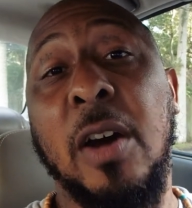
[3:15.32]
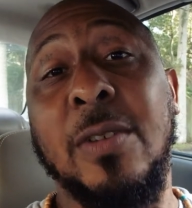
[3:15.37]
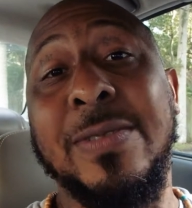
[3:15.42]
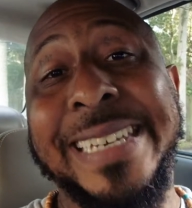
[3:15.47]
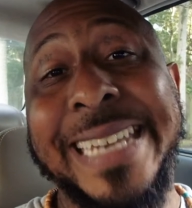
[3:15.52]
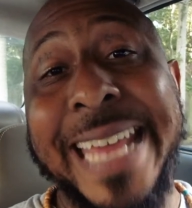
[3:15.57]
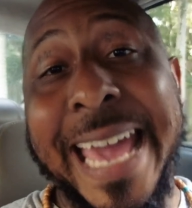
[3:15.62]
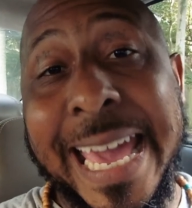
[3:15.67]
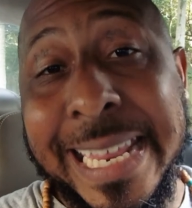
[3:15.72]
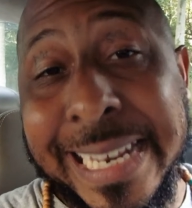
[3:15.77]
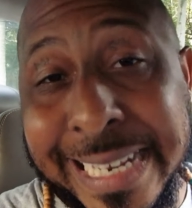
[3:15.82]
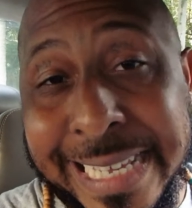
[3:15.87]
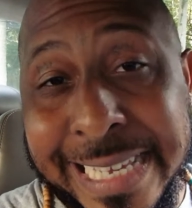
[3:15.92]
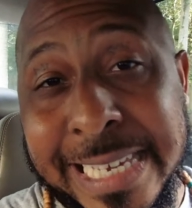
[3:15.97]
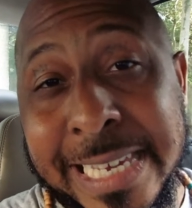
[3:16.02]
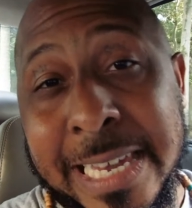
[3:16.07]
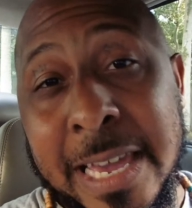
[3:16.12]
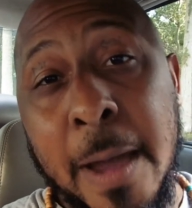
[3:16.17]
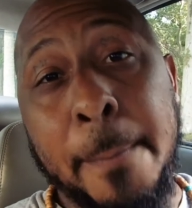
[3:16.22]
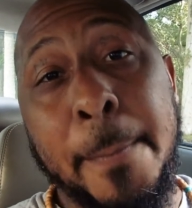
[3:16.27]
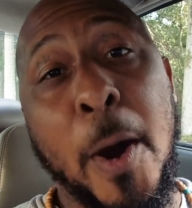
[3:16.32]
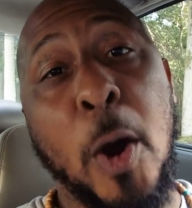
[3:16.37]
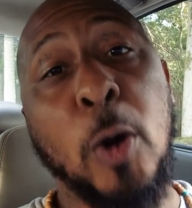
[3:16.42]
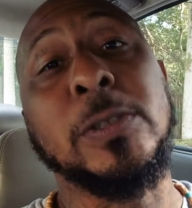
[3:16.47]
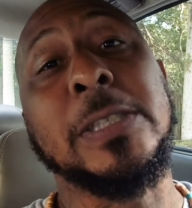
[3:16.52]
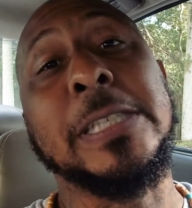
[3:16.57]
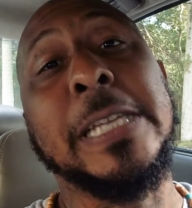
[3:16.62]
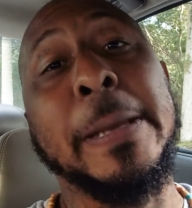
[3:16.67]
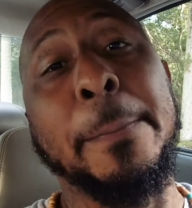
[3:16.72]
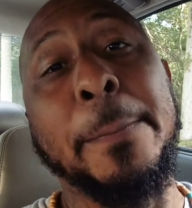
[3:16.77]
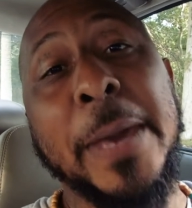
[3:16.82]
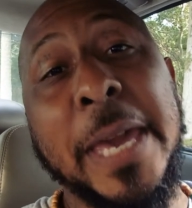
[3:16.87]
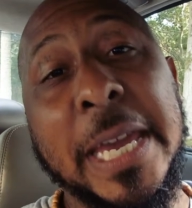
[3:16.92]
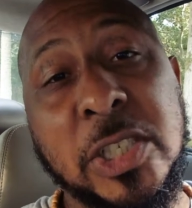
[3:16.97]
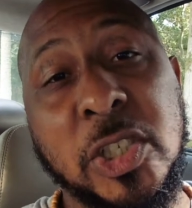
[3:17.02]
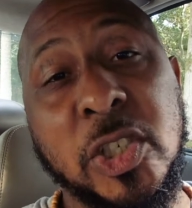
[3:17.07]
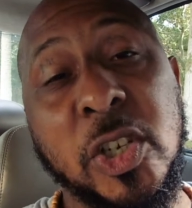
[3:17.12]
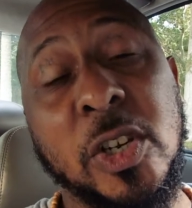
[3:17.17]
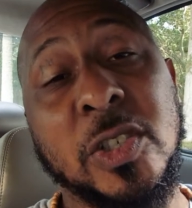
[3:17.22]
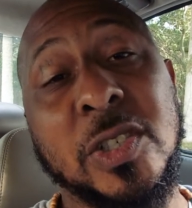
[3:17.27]
daily posting
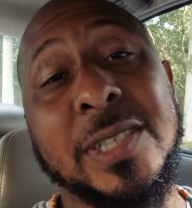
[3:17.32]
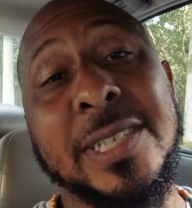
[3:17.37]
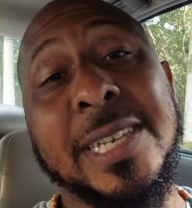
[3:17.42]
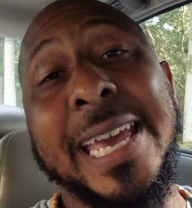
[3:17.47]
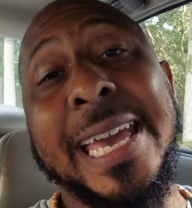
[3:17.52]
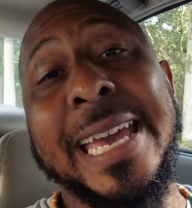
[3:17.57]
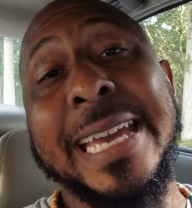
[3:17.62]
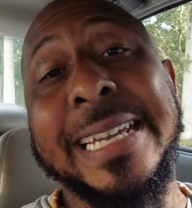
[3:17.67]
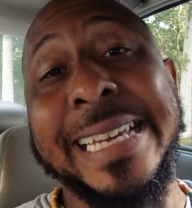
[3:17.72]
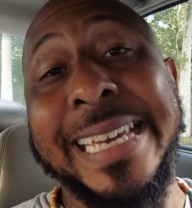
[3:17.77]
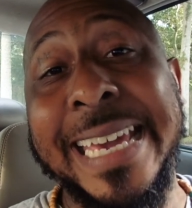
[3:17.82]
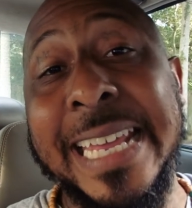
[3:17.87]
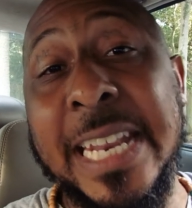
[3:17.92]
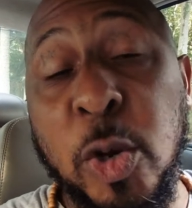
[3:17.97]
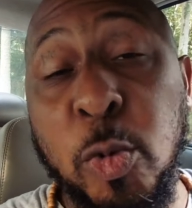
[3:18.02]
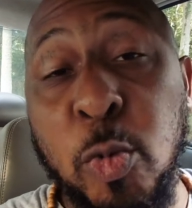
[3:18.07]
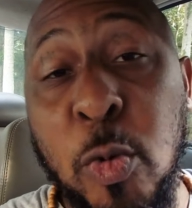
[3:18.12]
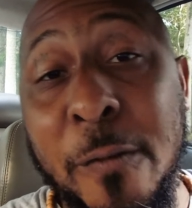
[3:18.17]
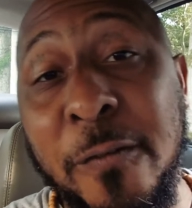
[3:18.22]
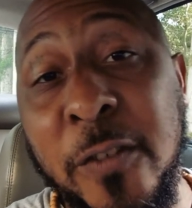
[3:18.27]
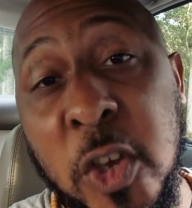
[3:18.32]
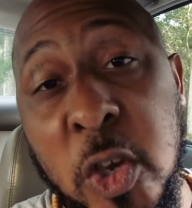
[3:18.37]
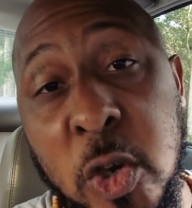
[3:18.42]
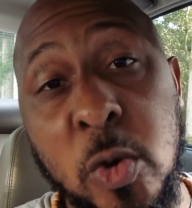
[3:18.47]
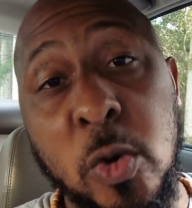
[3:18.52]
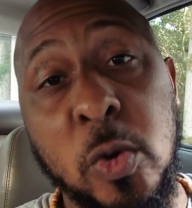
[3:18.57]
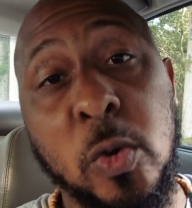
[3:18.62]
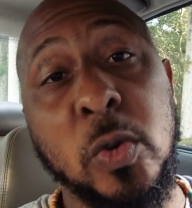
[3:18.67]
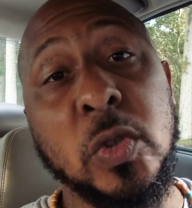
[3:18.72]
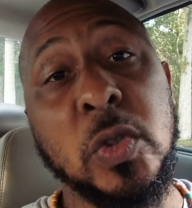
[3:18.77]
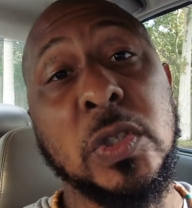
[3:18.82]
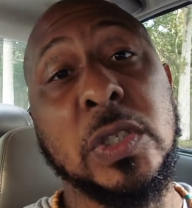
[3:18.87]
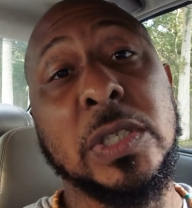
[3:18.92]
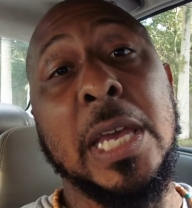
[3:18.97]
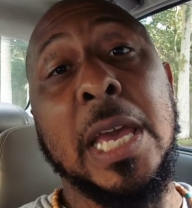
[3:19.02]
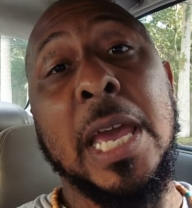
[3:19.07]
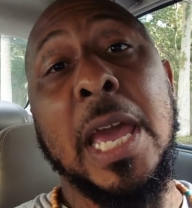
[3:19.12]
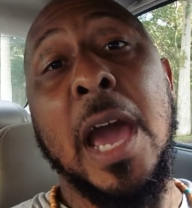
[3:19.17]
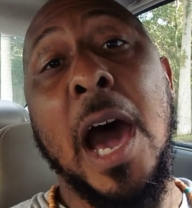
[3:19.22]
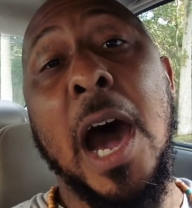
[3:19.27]
pictures, getting reviews.
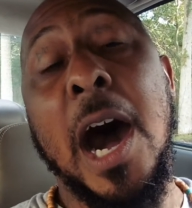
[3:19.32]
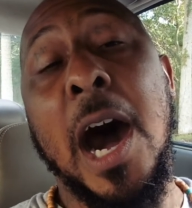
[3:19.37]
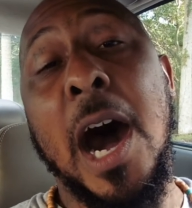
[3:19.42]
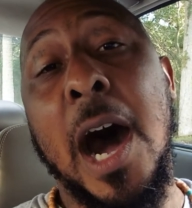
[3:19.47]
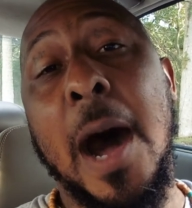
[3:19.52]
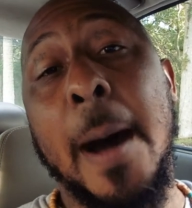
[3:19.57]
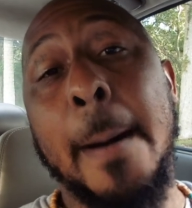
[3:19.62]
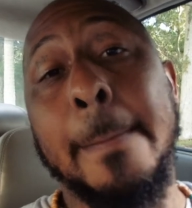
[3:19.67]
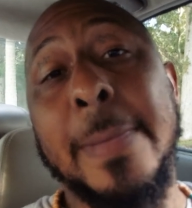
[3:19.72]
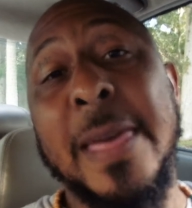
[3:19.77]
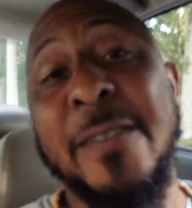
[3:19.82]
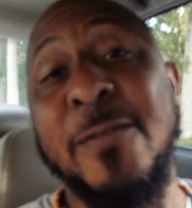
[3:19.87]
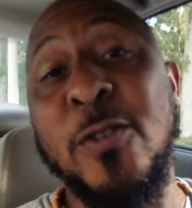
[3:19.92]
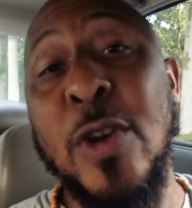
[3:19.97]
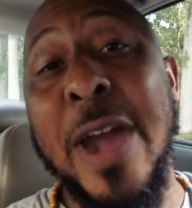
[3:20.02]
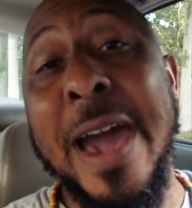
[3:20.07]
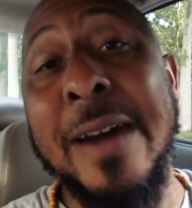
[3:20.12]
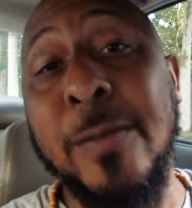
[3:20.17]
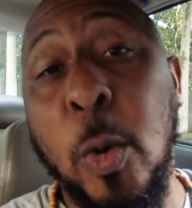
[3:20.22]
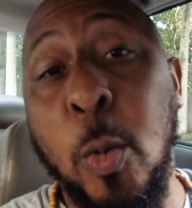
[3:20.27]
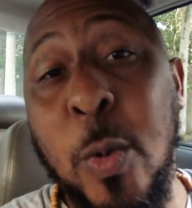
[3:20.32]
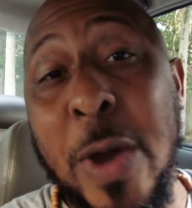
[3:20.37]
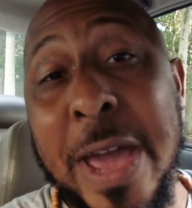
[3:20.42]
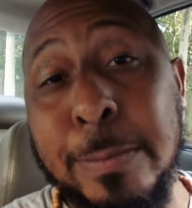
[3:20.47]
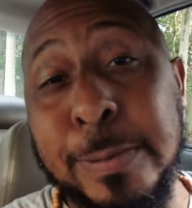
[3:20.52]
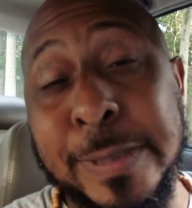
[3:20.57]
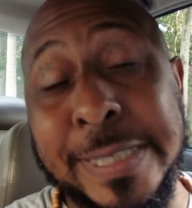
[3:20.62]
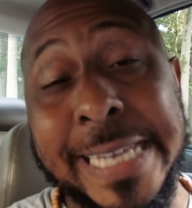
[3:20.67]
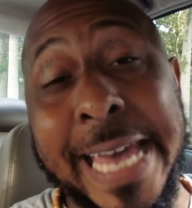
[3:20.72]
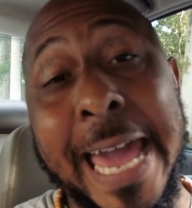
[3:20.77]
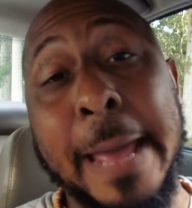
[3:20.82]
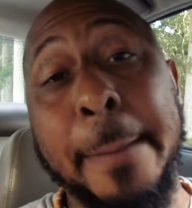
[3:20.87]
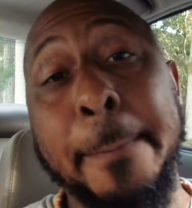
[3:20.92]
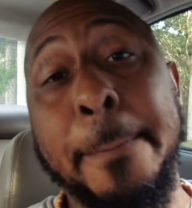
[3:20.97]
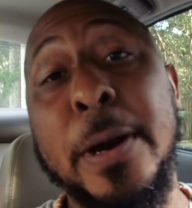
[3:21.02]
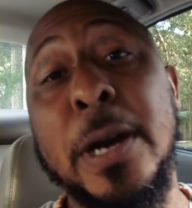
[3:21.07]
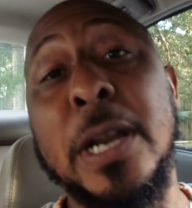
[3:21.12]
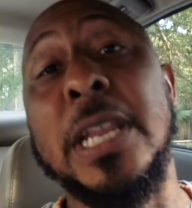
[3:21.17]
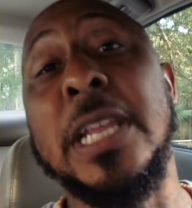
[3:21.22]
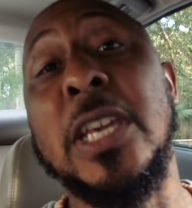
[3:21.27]
If you have a website,
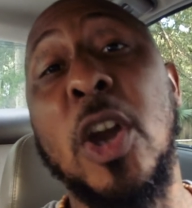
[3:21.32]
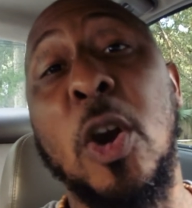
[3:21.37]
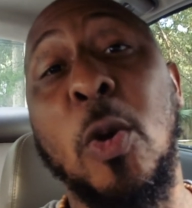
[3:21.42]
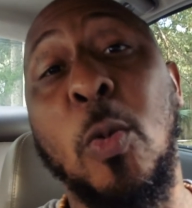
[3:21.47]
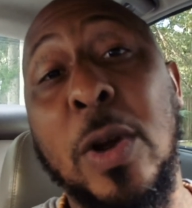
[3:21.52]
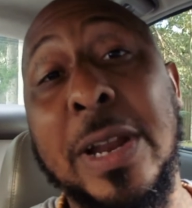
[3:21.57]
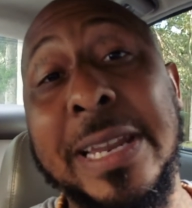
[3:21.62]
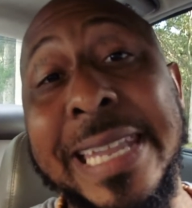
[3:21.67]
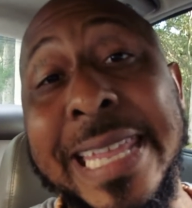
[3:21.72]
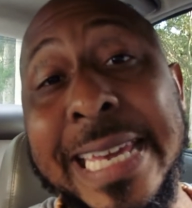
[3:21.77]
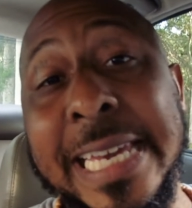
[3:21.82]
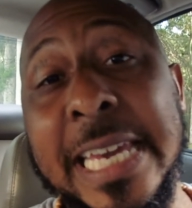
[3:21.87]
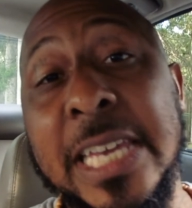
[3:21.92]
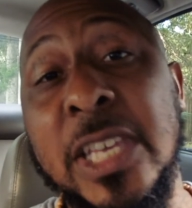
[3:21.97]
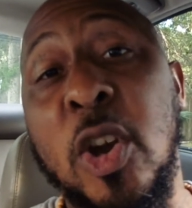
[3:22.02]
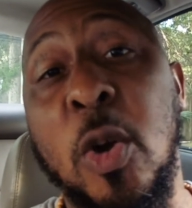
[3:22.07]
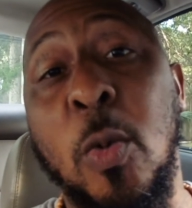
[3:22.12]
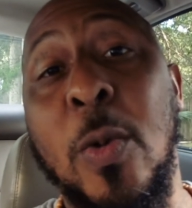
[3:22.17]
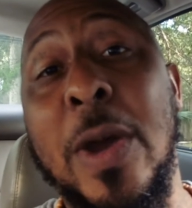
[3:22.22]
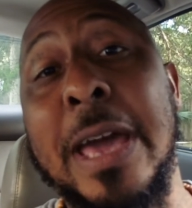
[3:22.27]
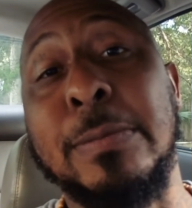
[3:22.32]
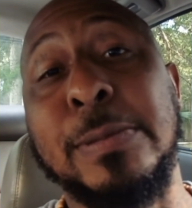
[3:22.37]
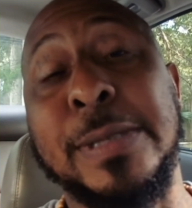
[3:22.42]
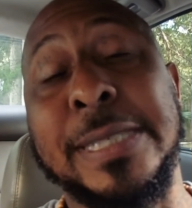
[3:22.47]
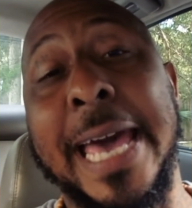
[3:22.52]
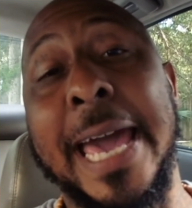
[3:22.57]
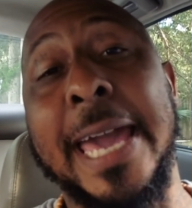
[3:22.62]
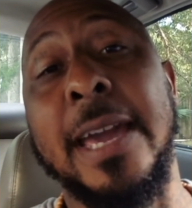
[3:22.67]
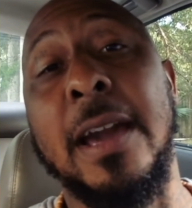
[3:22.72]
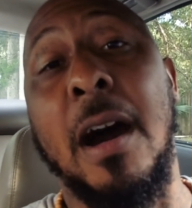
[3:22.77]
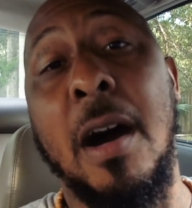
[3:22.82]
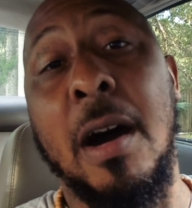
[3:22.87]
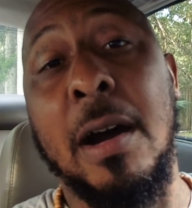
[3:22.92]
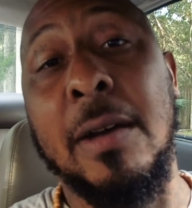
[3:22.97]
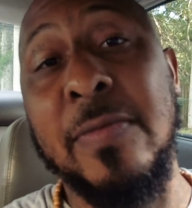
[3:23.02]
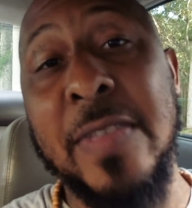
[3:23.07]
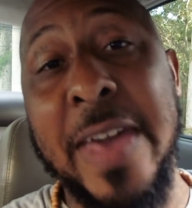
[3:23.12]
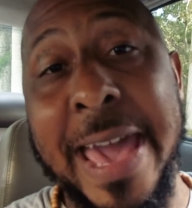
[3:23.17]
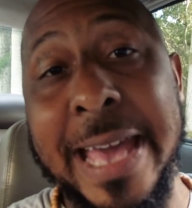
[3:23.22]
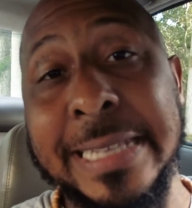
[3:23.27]
putting your linking your website
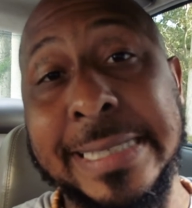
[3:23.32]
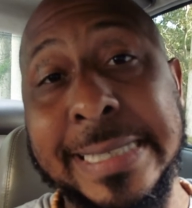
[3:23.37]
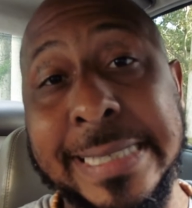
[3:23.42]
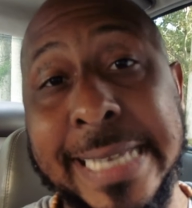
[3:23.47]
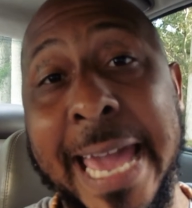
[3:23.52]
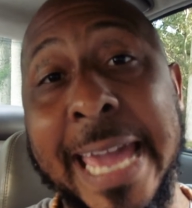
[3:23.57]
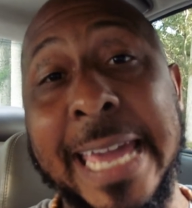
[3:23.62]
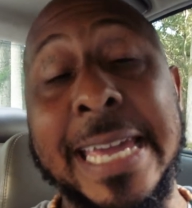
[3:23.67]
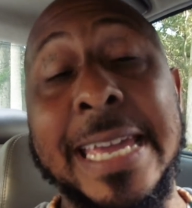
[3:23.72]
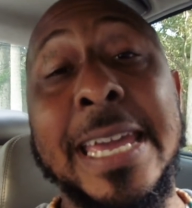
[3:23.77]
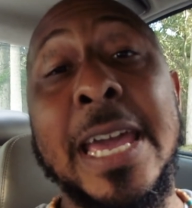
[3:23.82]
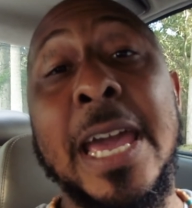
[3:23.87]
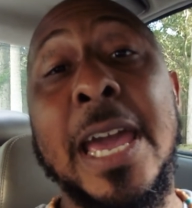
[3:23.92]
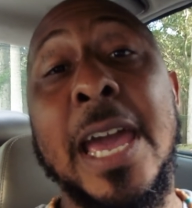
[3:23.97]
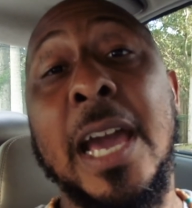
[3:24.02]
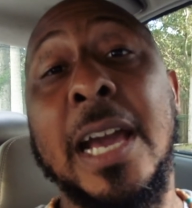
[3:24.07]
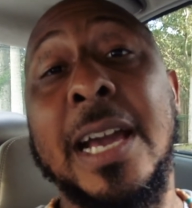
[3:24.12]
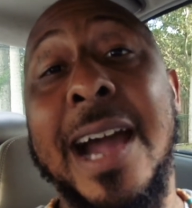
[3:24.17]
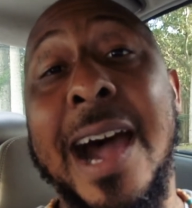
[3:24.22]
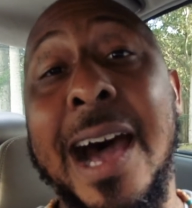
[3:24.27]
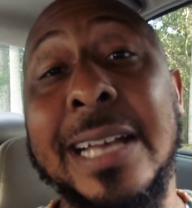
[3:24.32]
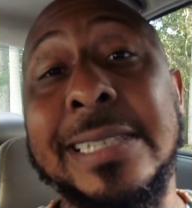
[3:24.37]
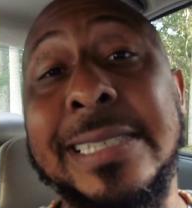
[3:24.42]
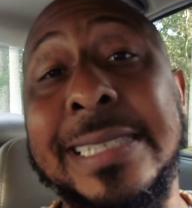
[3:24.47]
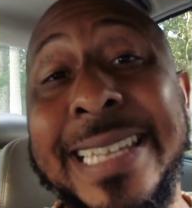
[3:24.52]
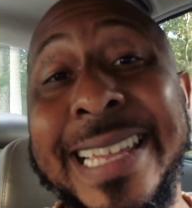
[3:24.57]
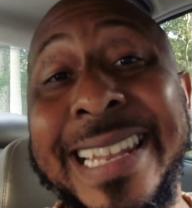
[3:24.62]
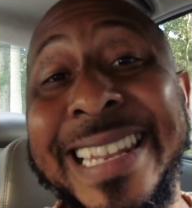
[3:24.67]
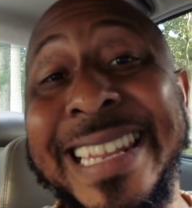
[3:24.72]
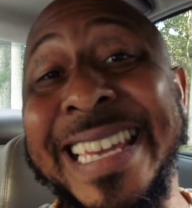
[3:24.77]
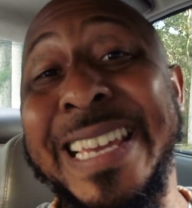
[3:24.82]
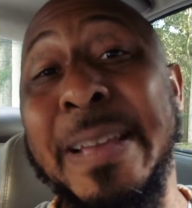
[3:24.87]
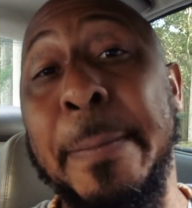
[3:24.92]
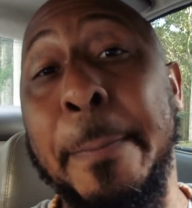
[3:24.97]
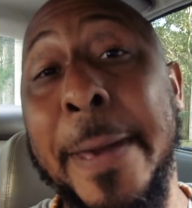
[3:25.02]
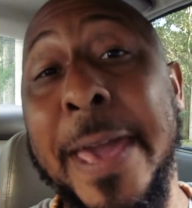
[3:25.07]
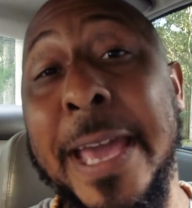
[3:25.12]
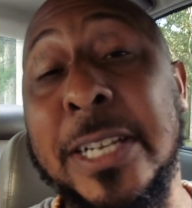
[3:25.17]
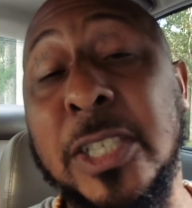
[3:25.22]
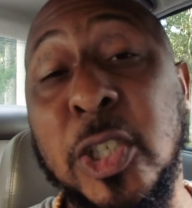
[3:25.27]
on that site. Constantly
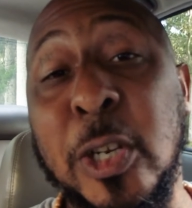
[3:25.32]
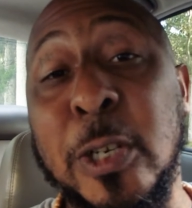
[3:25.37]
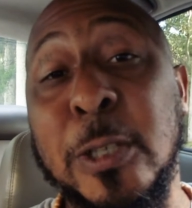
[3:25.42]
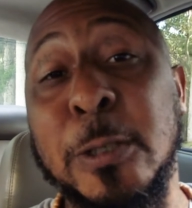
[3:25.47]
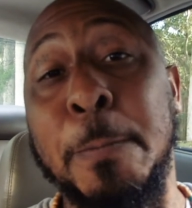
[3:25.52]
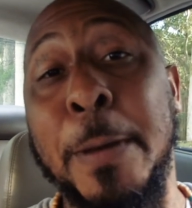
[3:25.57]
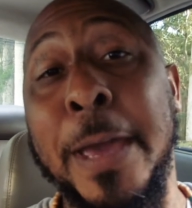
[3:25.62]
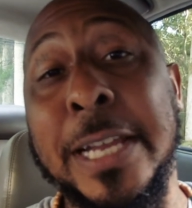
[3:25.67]
pictures.